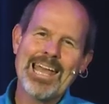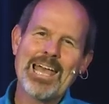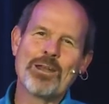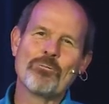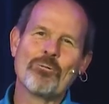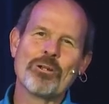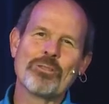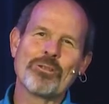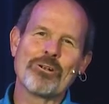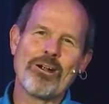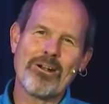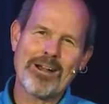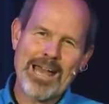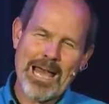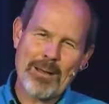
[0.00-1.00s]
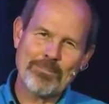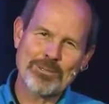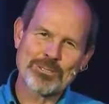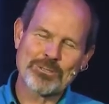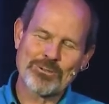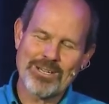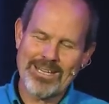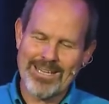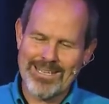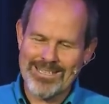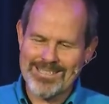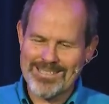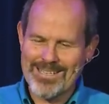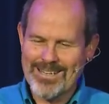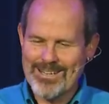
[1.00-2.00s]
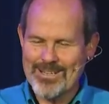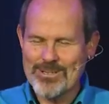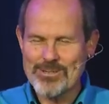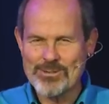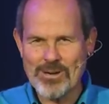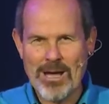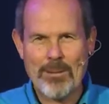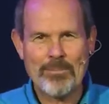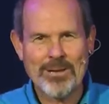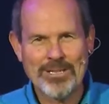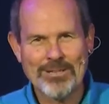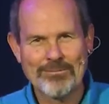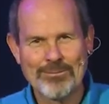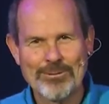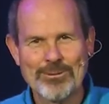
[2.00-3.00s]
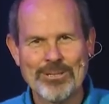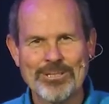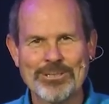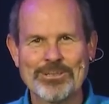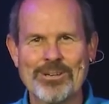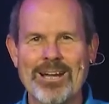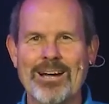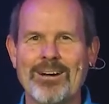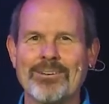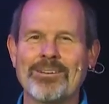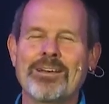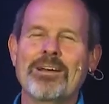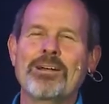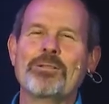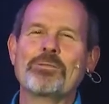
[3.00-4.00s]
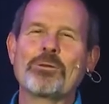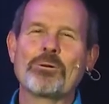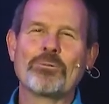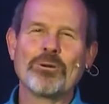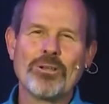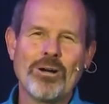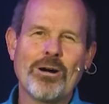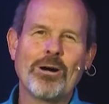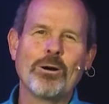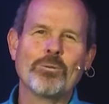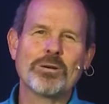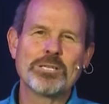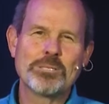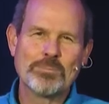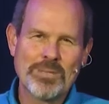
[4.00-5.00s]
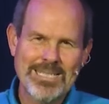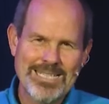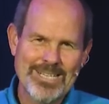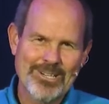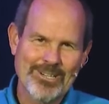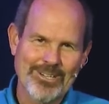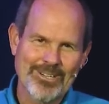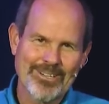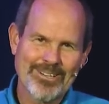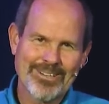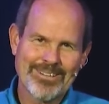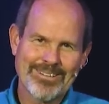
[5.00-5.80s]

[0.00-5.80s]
And where there are apple trees dropping the fruit on the ground, there will always be deer.